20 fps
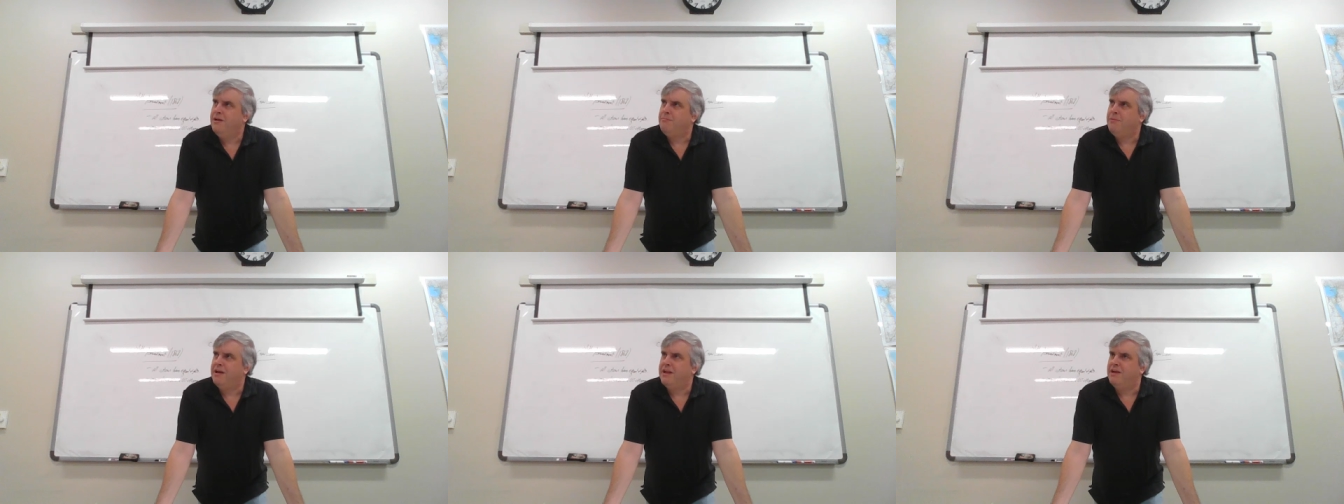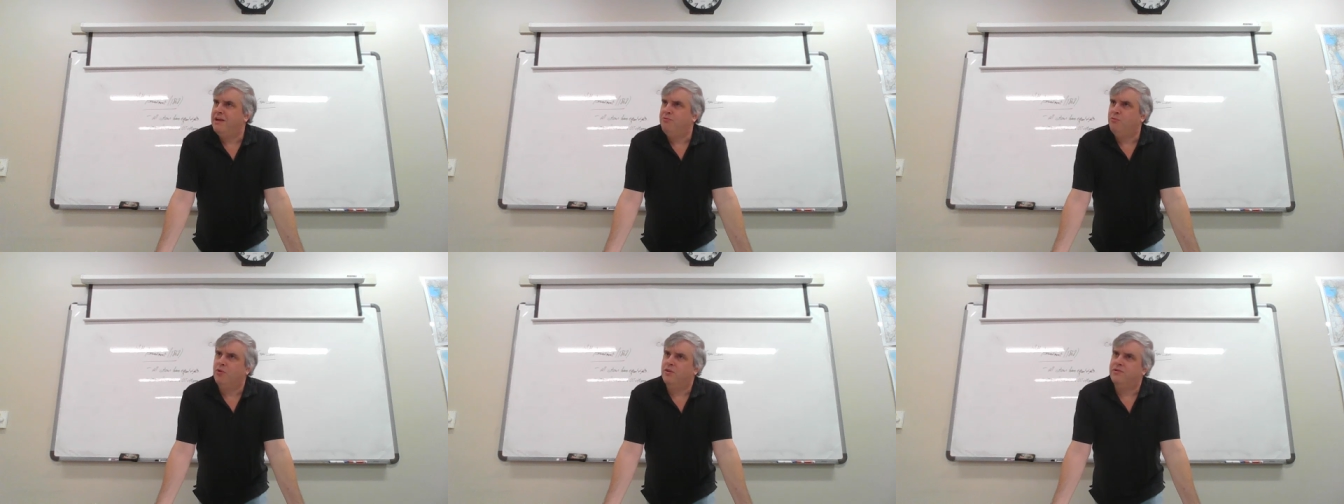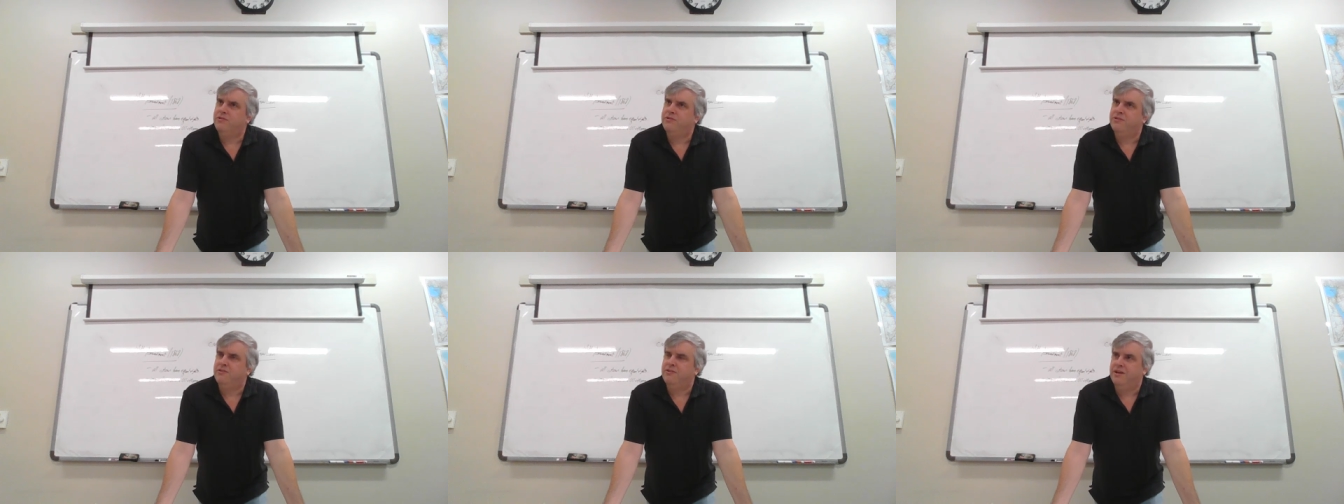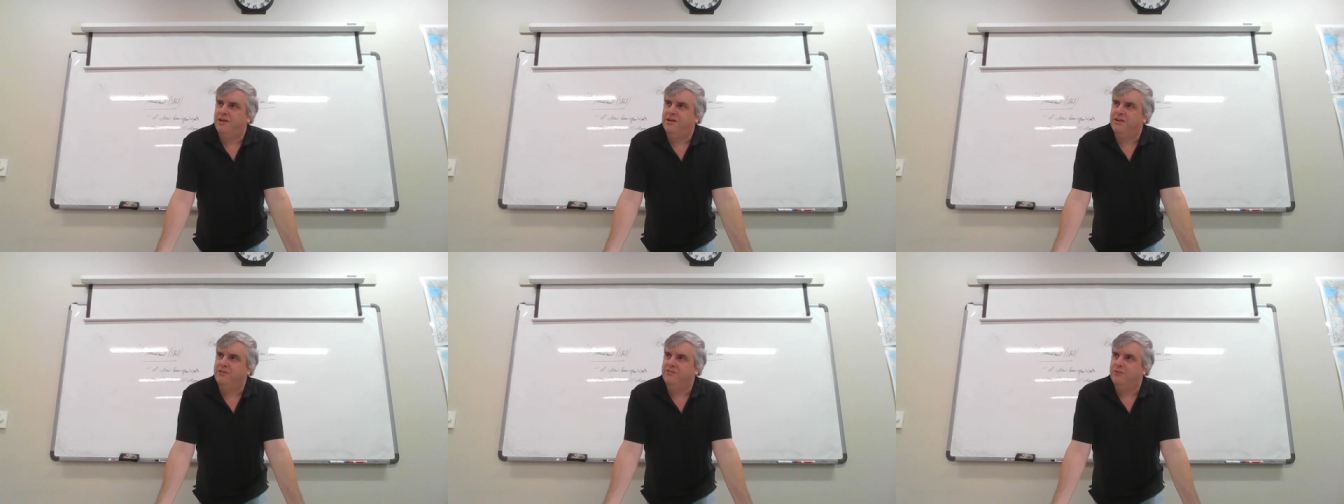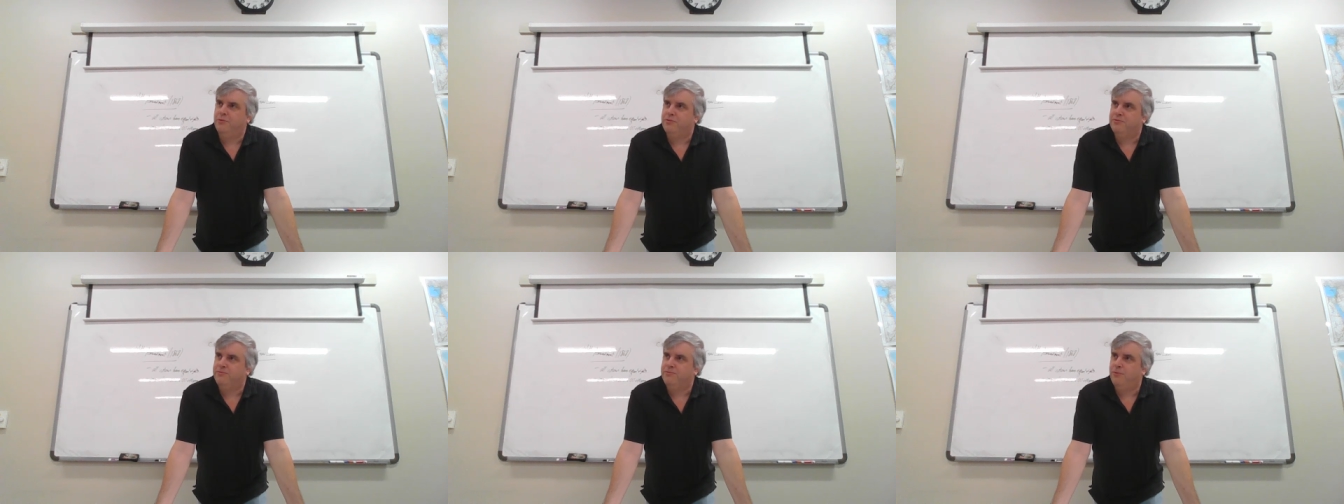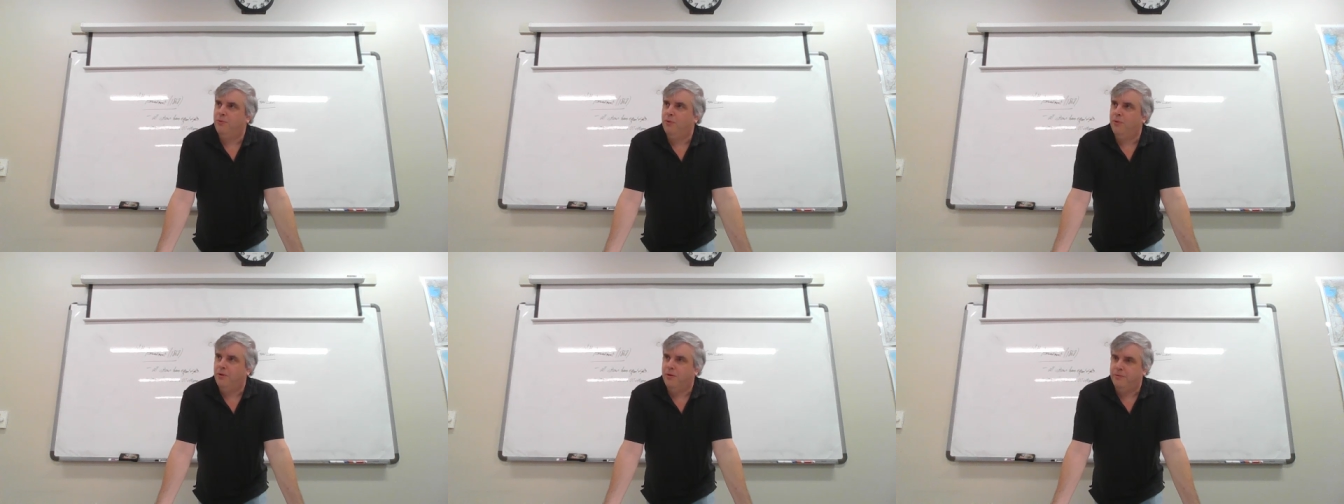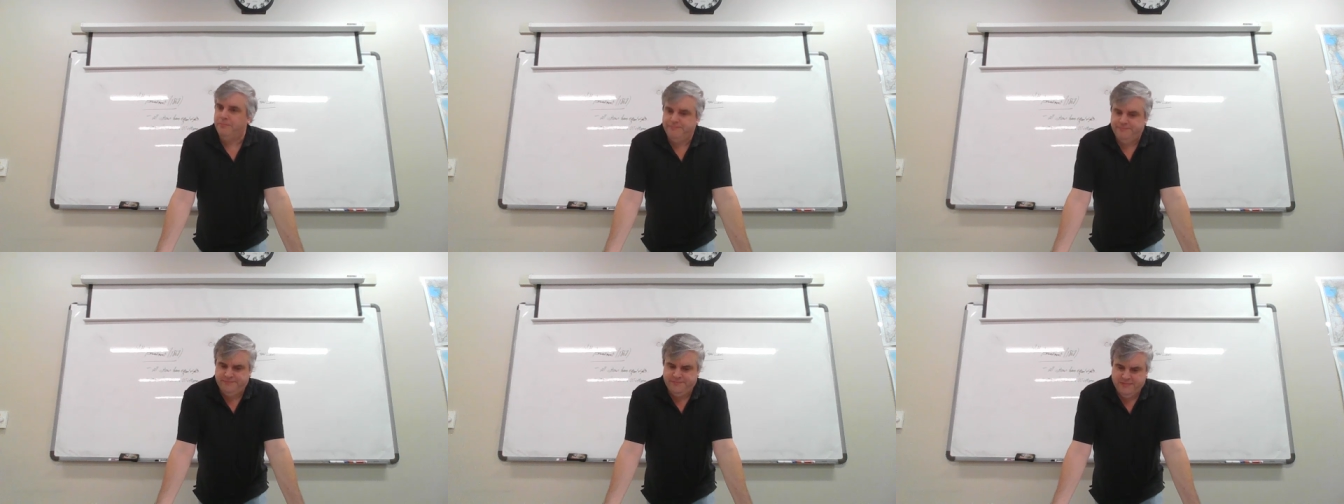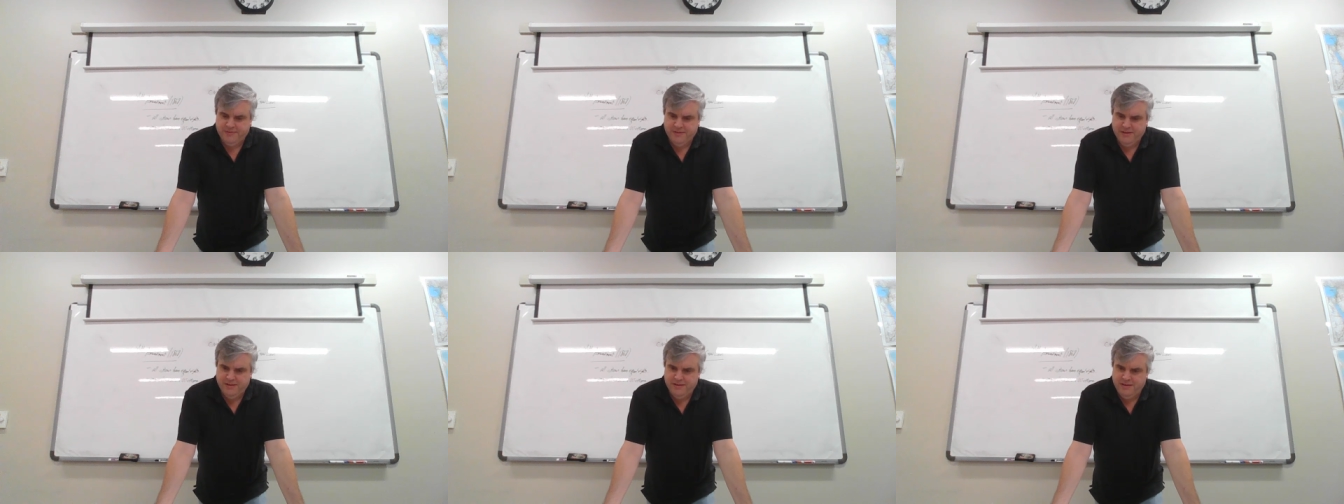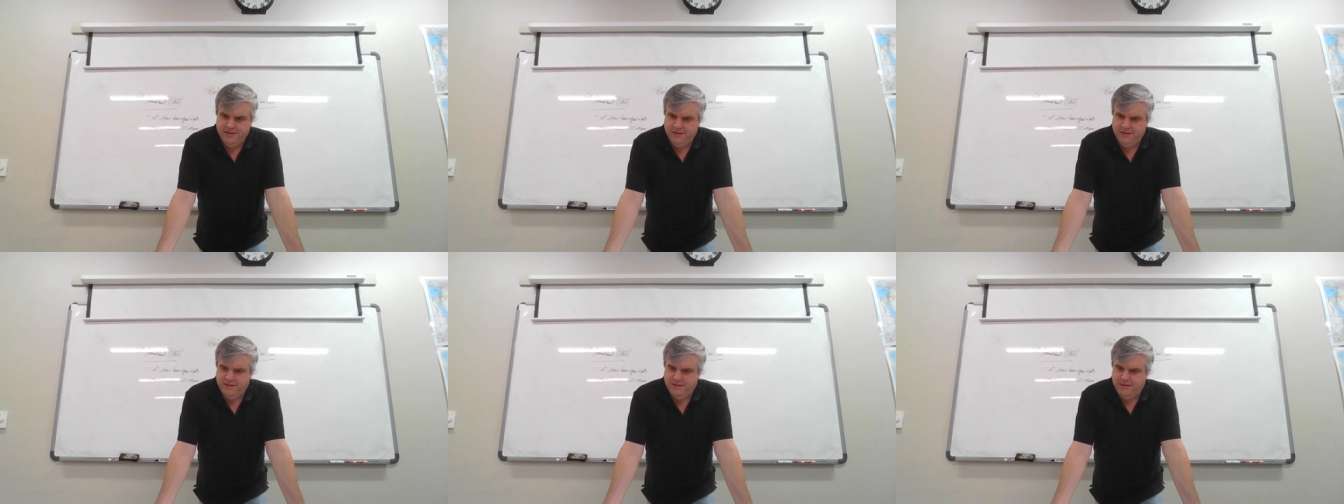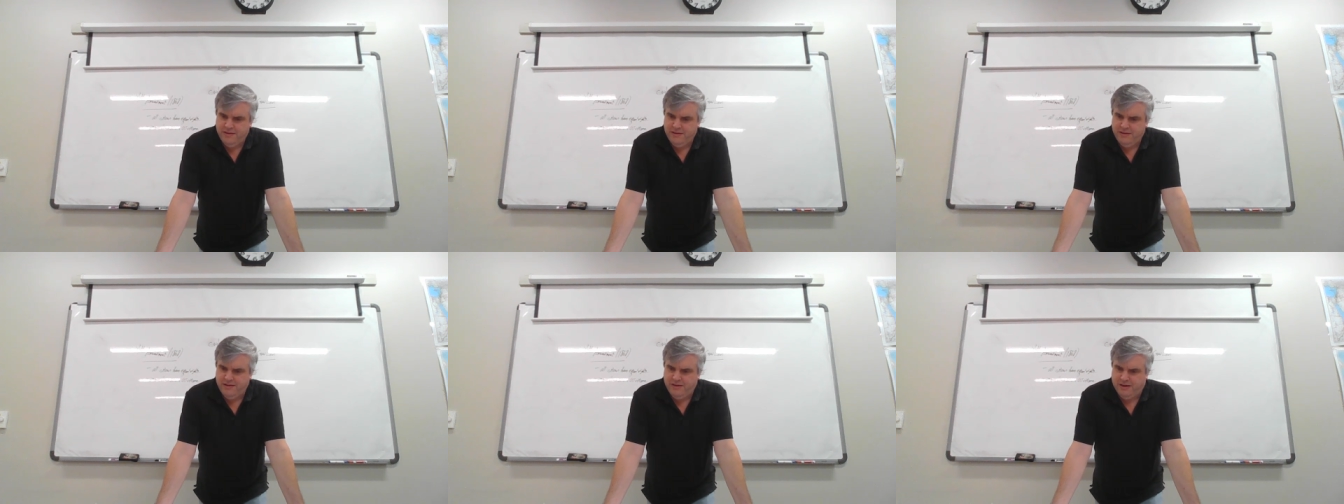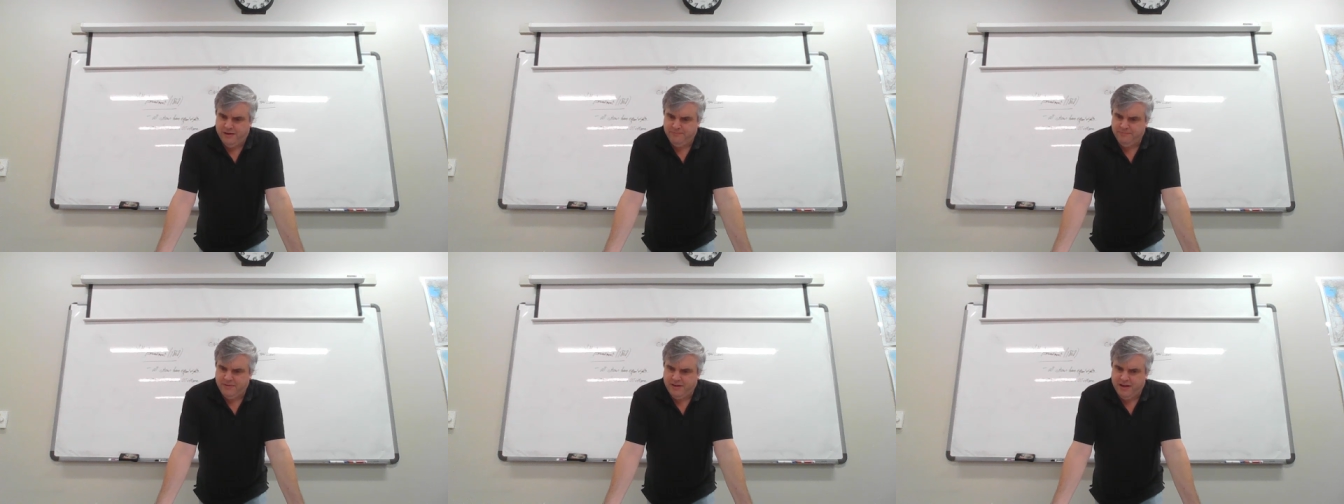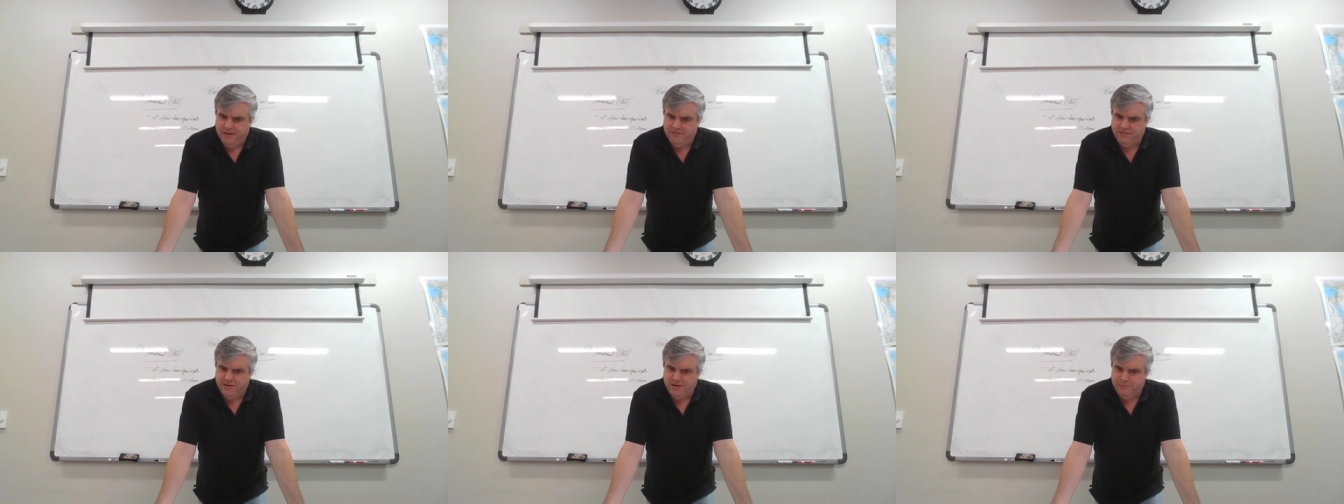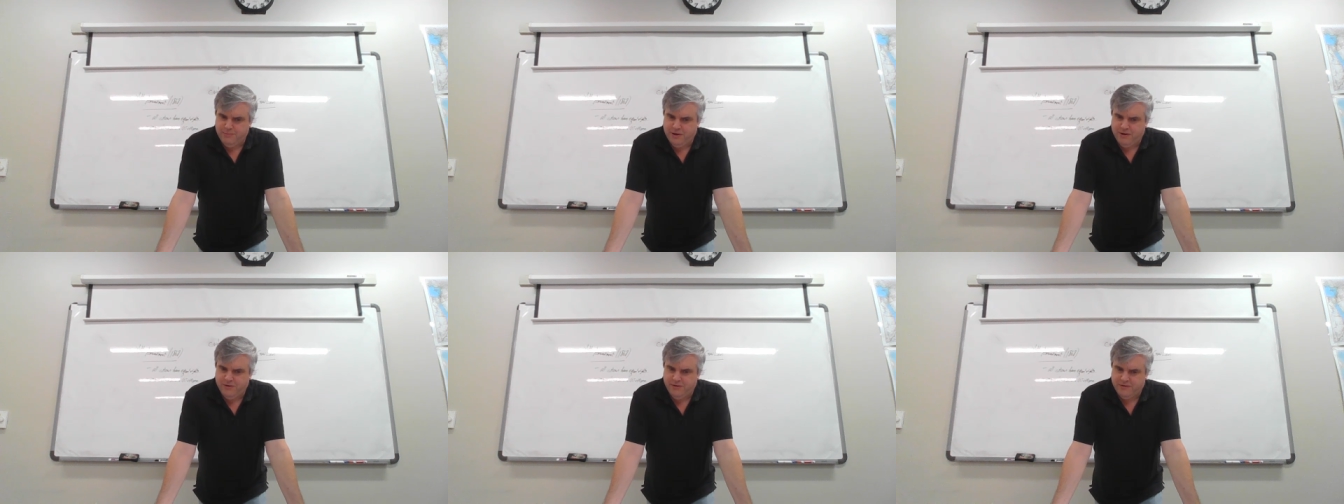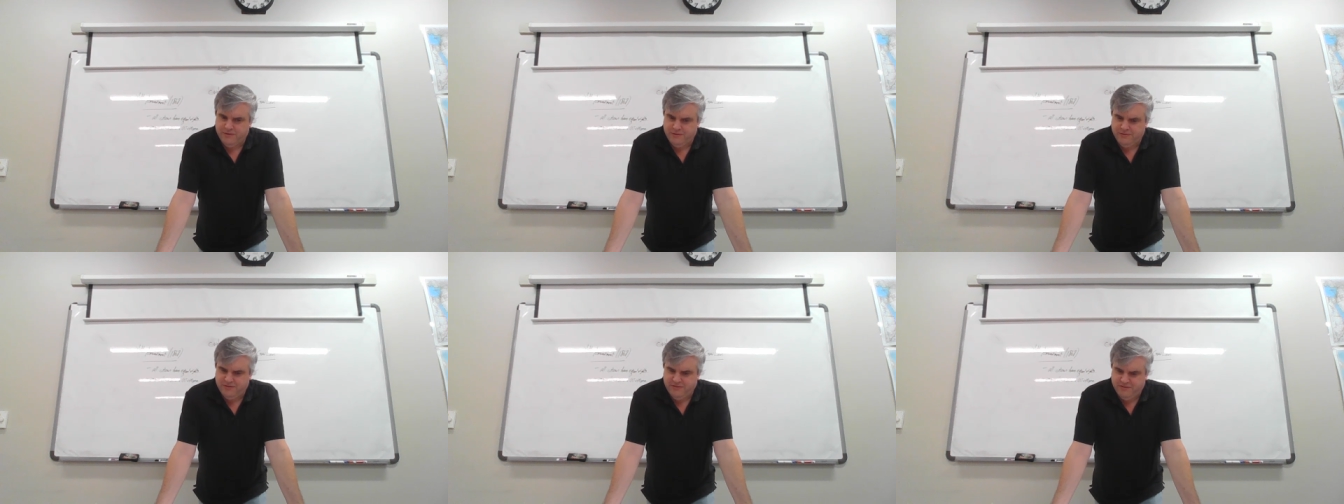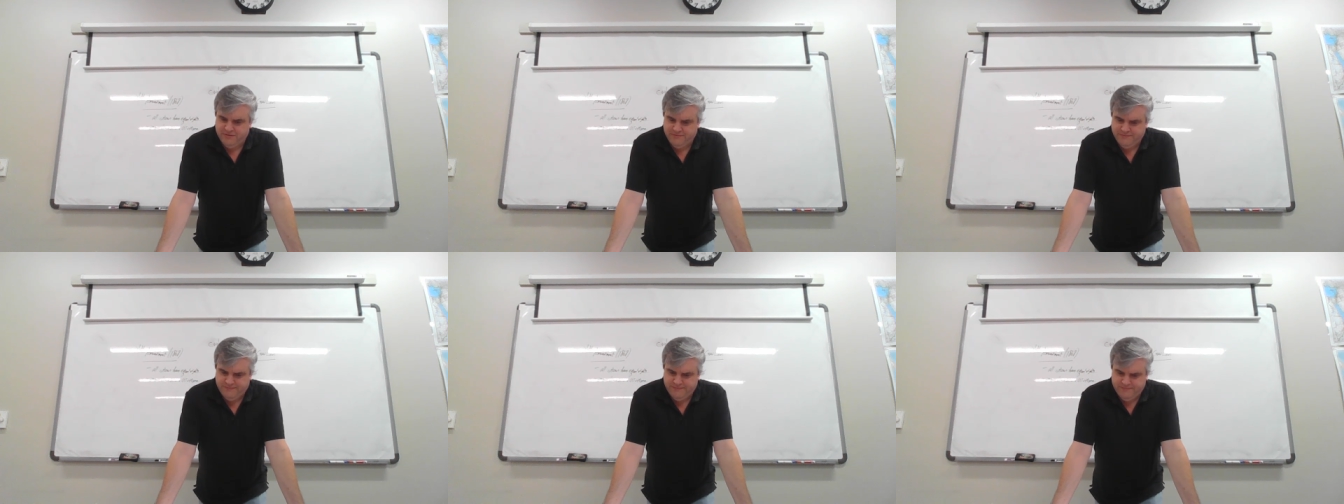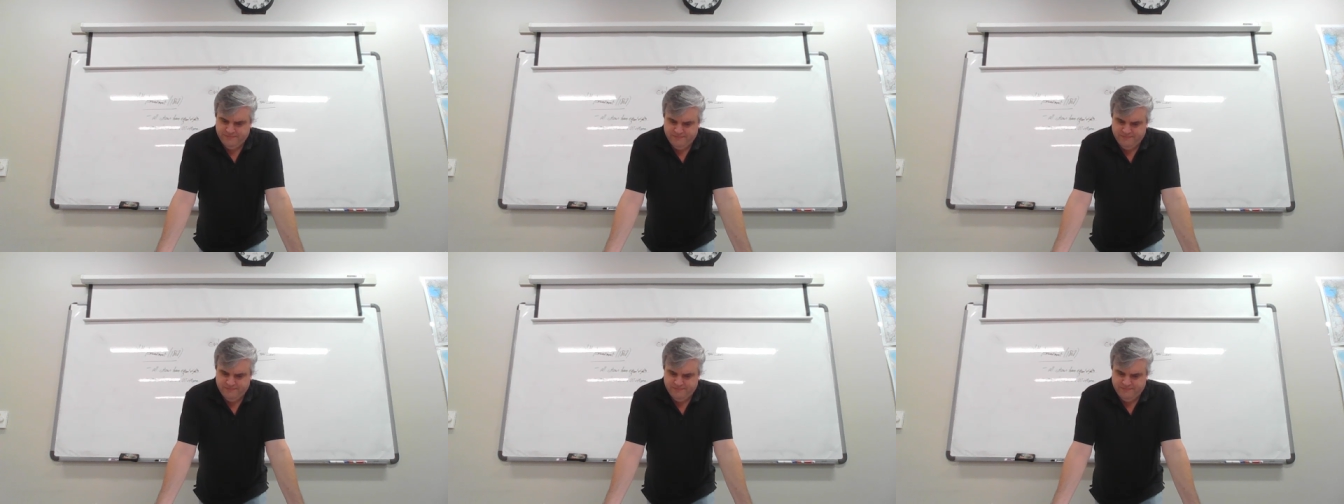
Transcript: might have one or two days it was for uh, um, African Americans.